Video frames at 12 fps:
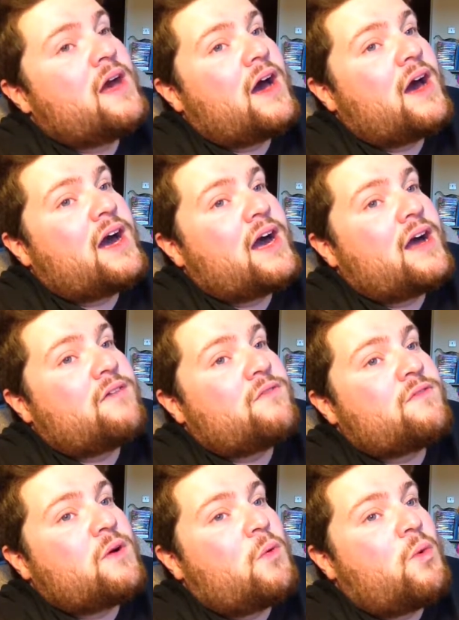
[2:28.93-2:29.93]
I'll
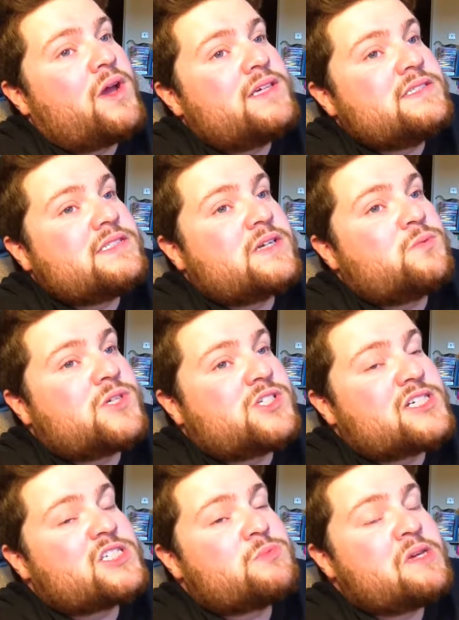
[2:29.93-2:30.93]
have ways in which
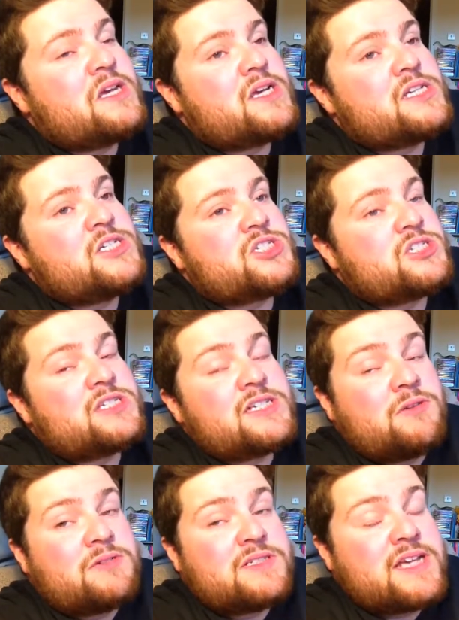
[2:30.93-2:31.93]
I speak just
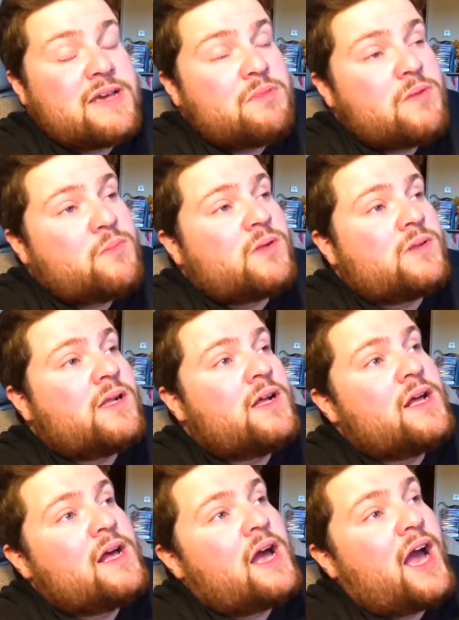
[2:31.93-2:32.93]
to irritate people
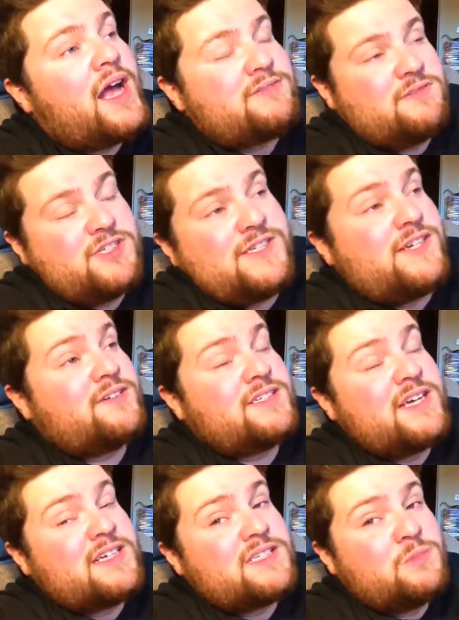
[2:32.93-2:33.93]
and just to
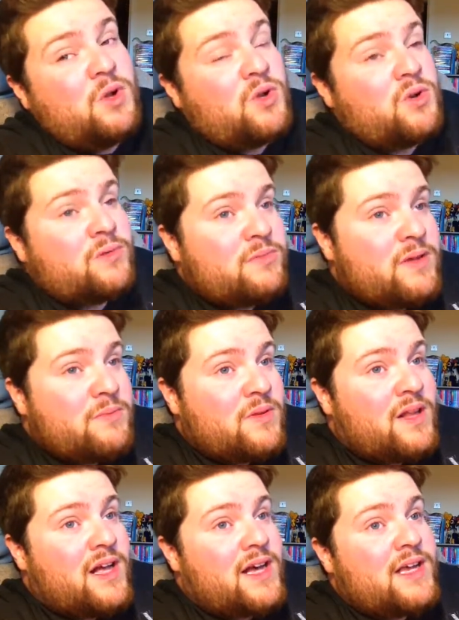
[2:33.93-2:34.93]
irritate a small group of
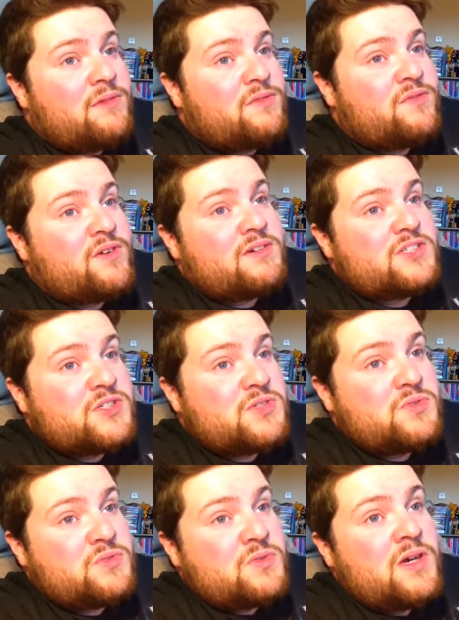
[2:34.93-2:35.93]
people I refer
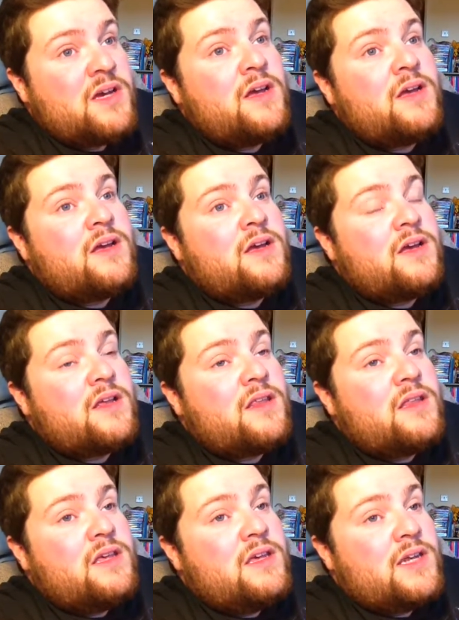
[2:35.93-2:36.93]
to
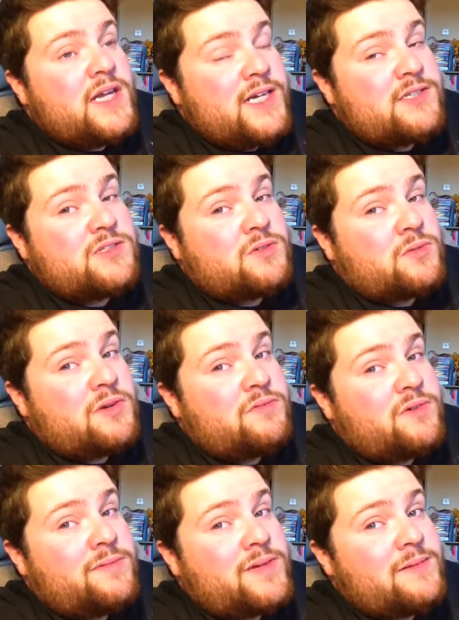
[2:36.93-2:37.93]
the dinosaur one
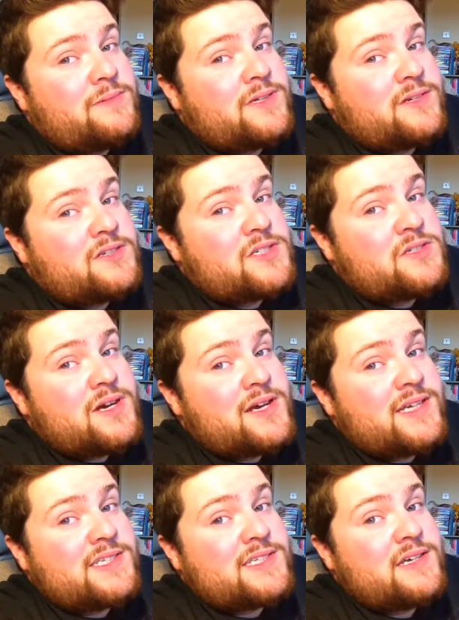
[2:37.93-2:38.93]
from a couple years ago
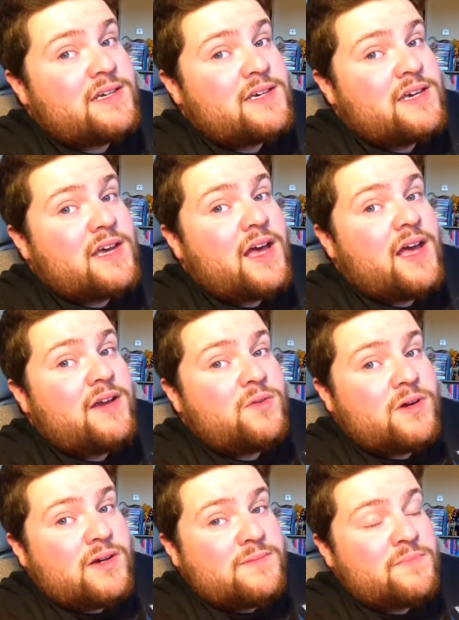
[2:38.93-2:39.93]
as
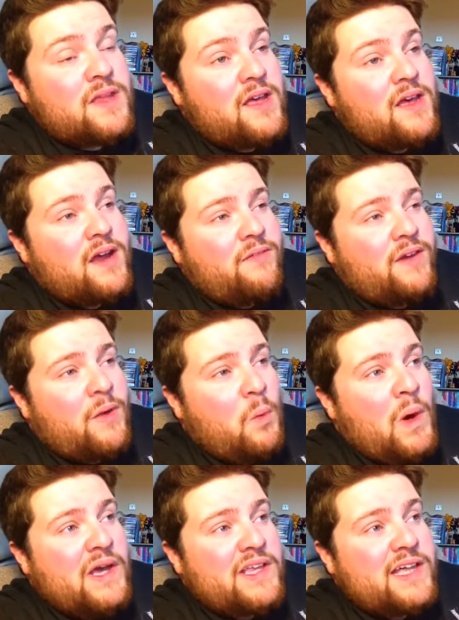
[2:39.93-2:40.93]
Kyogre. I forget
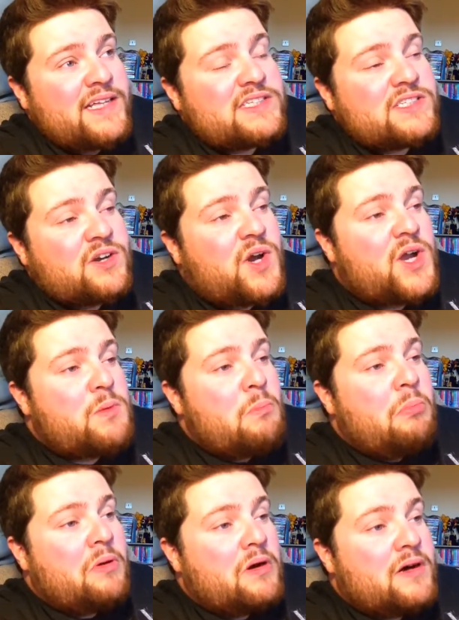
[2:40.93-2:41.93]
why that started,
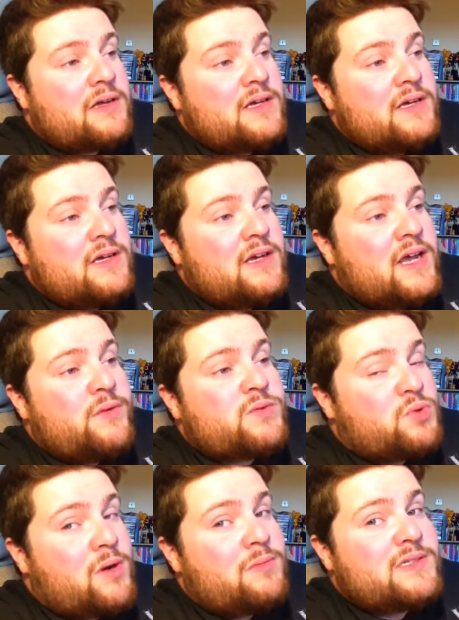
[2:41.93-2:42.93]
but it was
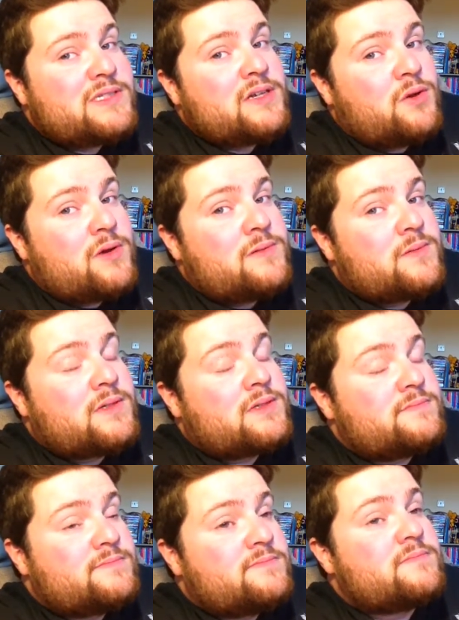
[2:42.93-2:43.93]
probably to annoy people.
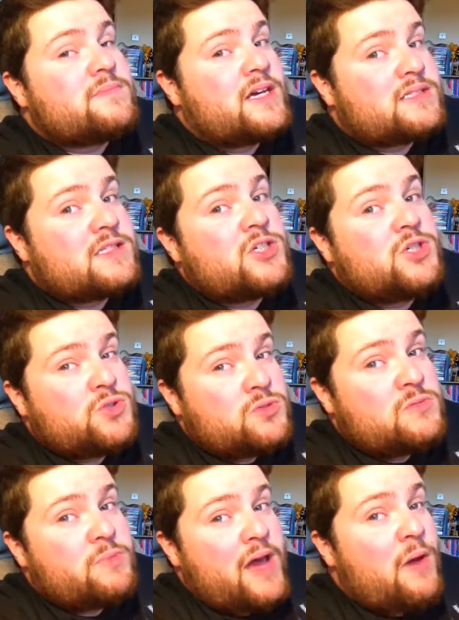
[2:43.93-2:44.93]
That's a
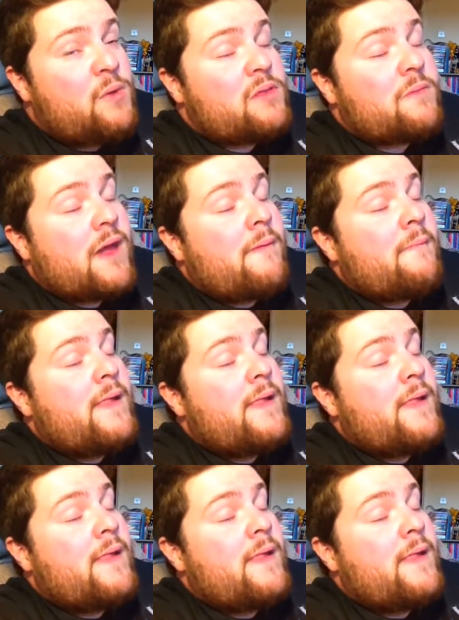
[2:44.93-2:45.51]
good bet with me.